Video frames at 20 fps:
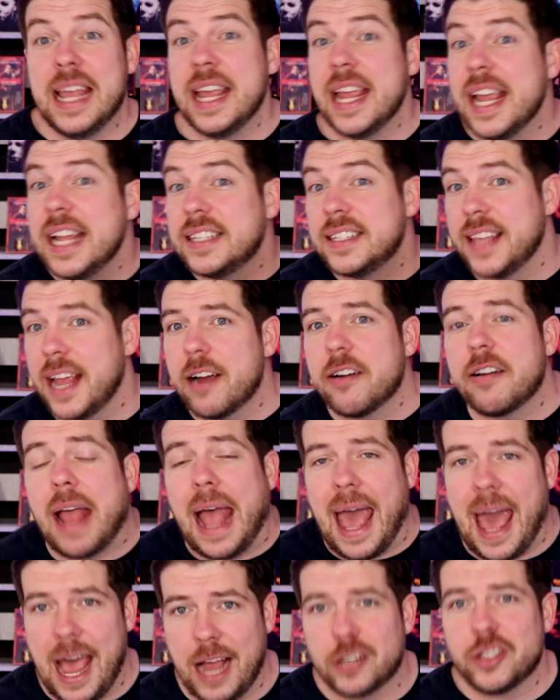It's there
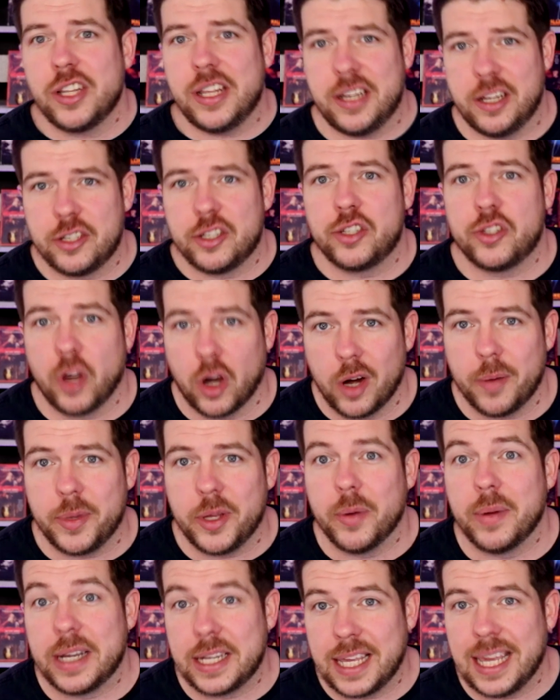to actually disturb
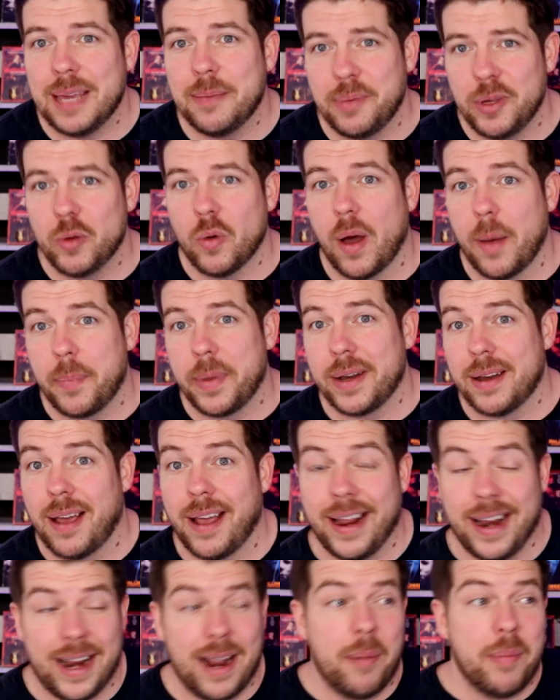you and keep you up at
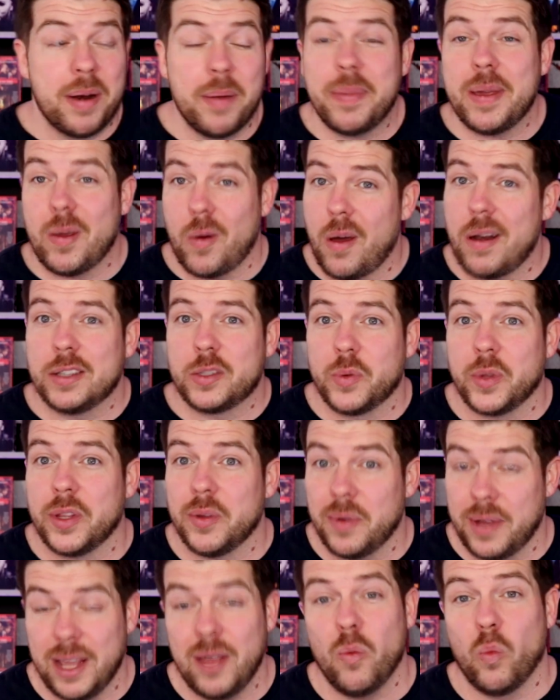night. And I'm going to be honest with
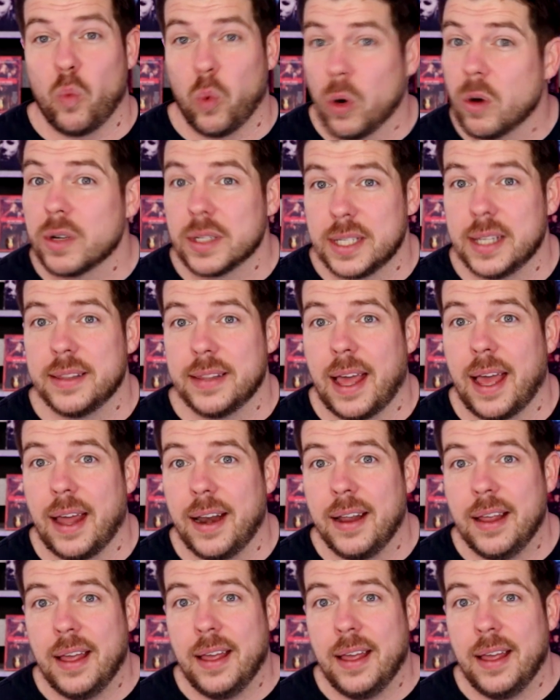you, it works in that.